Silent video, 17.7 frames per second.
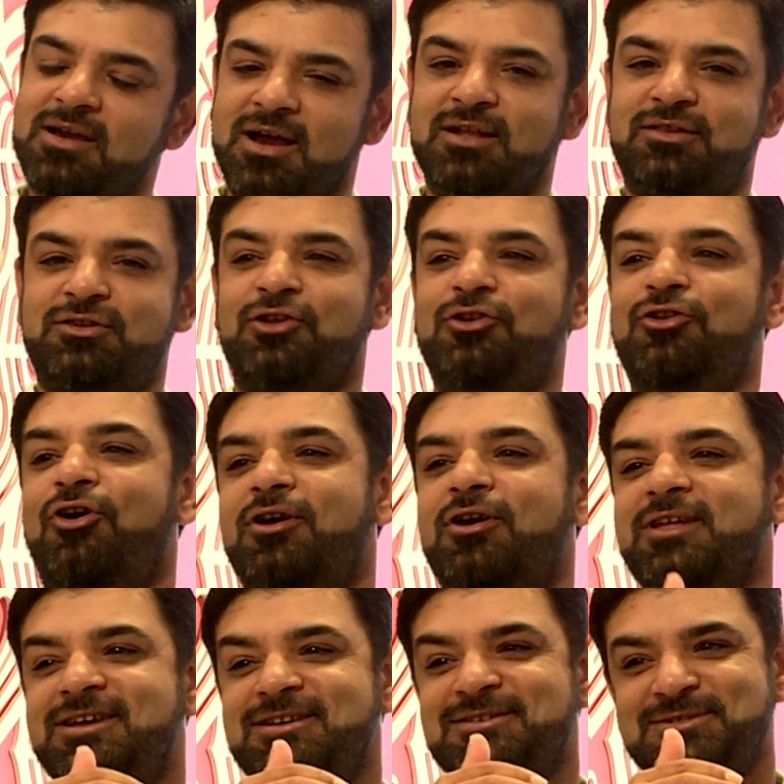it's a
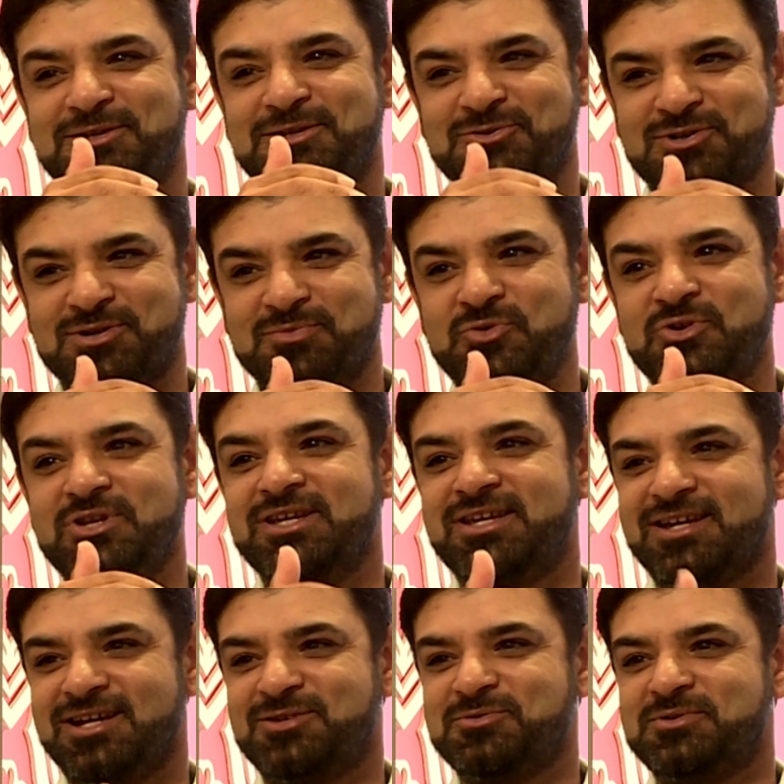lot easier to
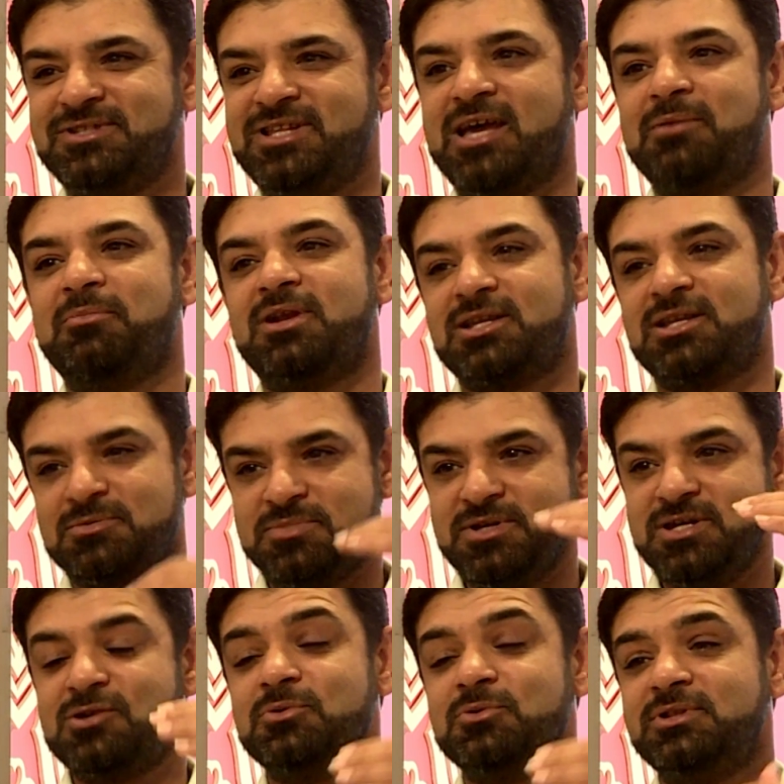communicate with them and
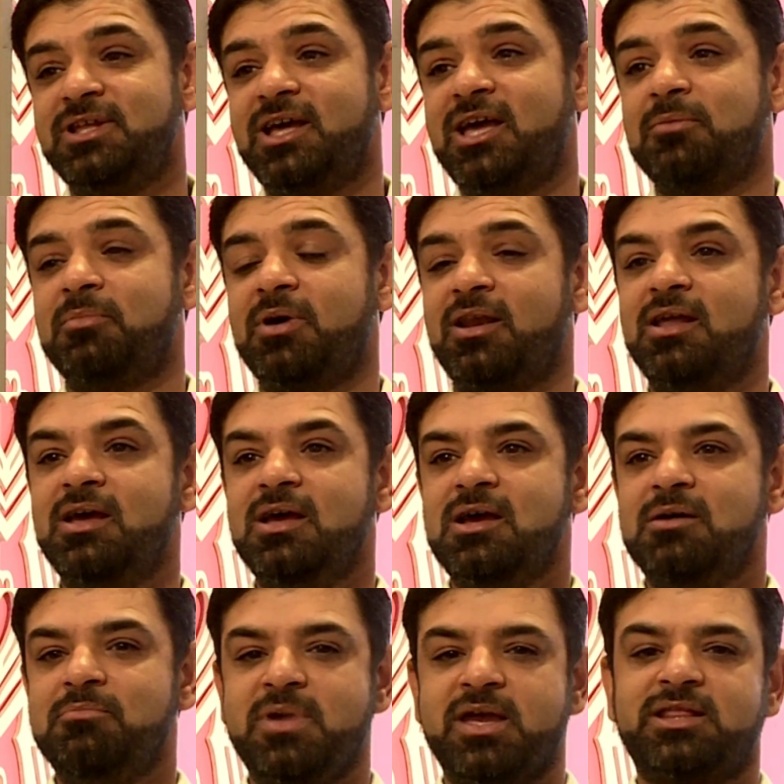speak with them and
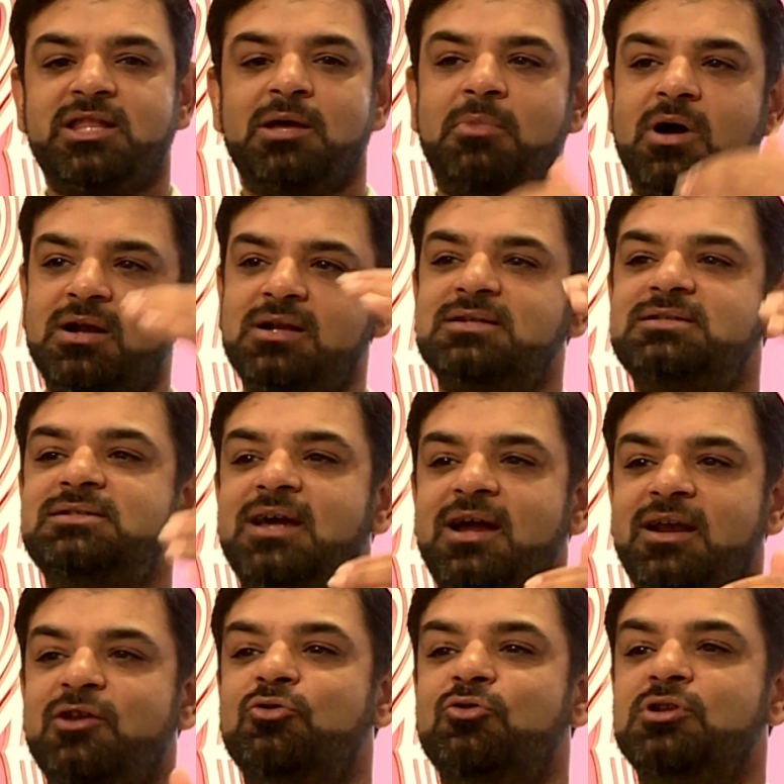make them
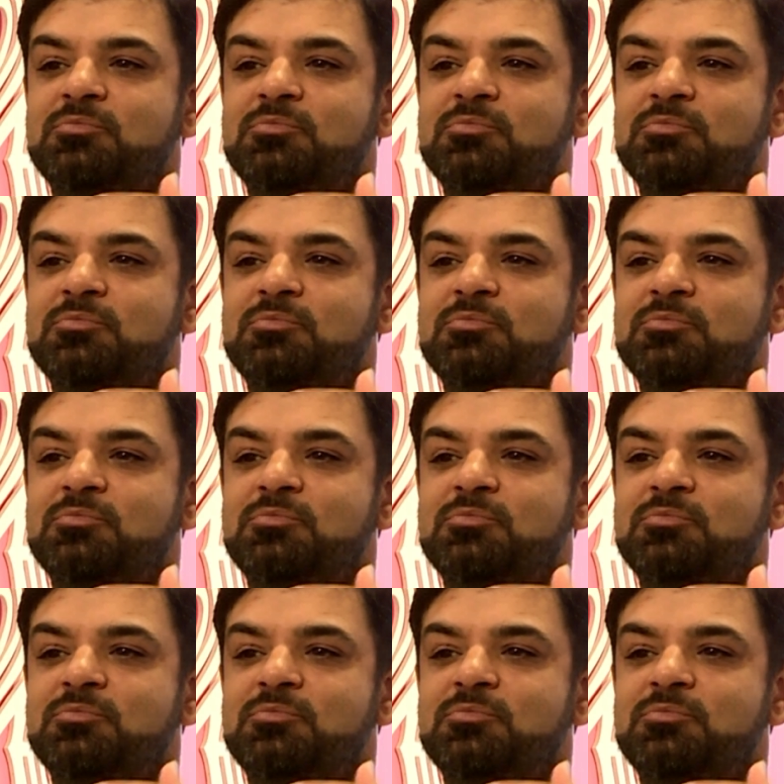understand, the